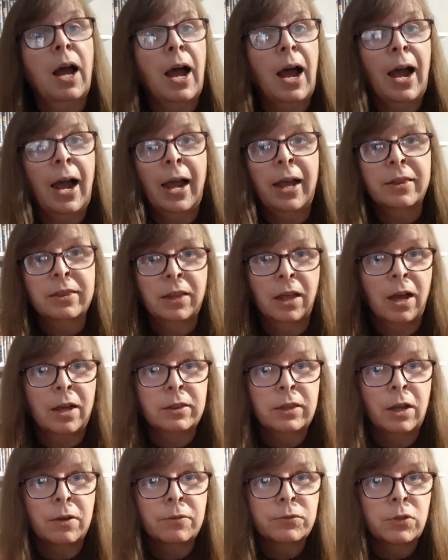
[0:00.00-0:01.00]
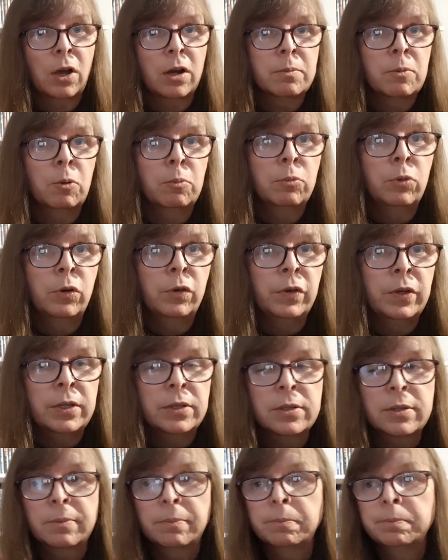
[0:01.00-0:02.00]
I love talking about
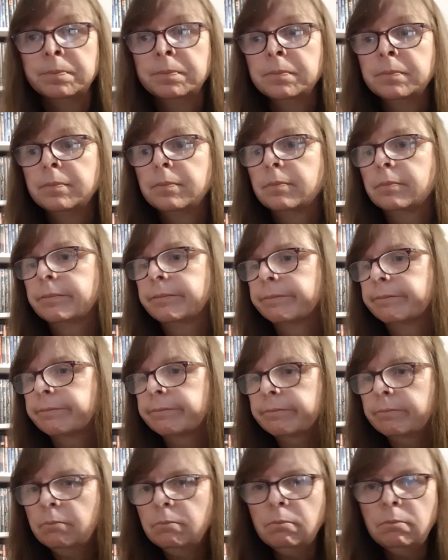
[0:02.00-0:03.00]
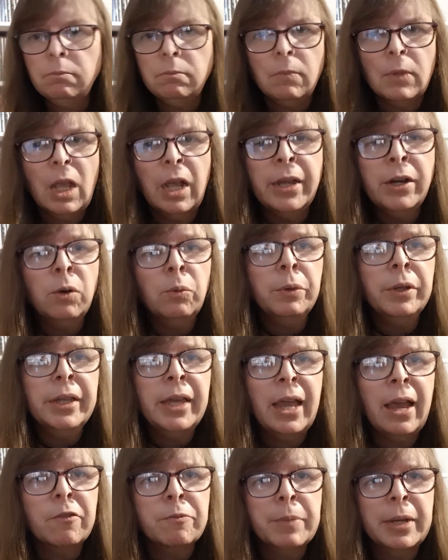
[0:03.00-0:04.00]
movies. I don't really
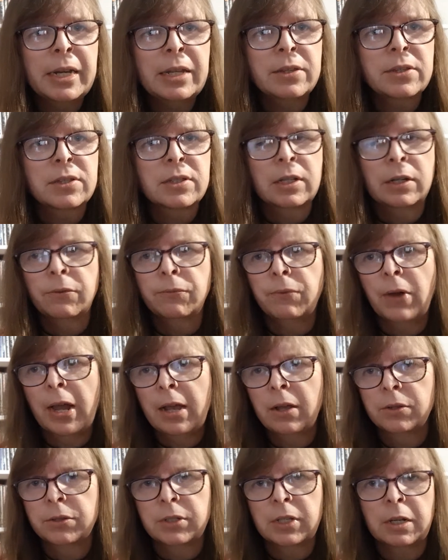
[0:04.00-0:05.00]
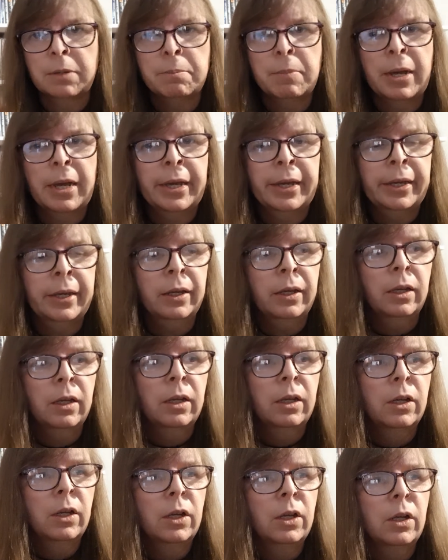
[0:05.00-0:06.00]
have many cinephiles in my
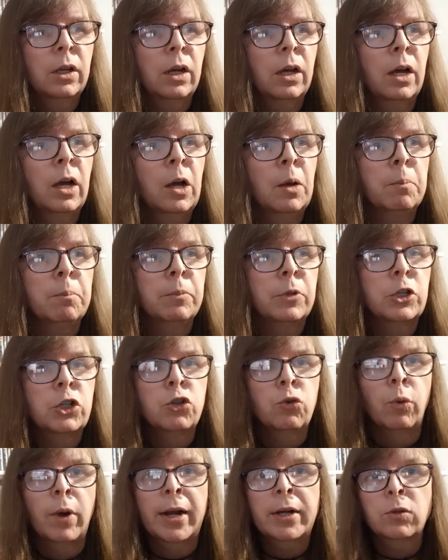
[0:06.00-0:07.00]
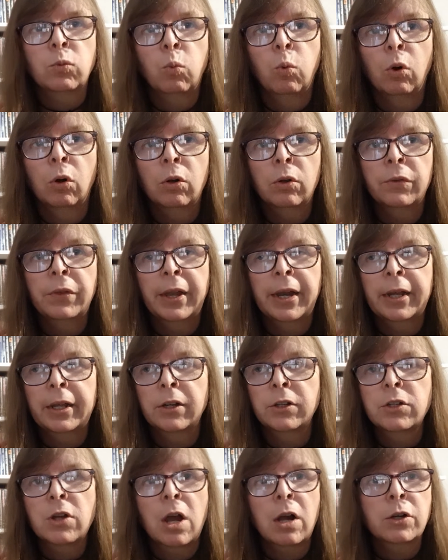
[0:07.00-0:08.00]
direct world that I
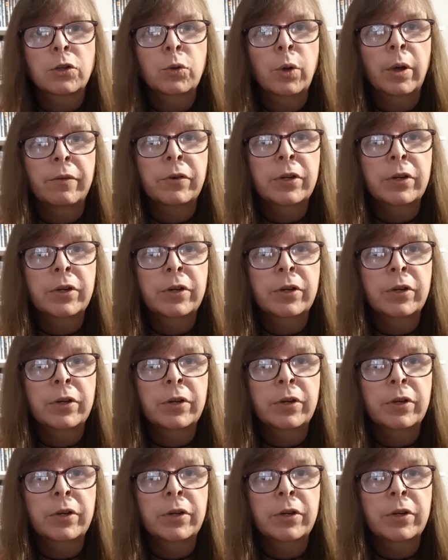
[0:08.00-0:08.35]
can talk to every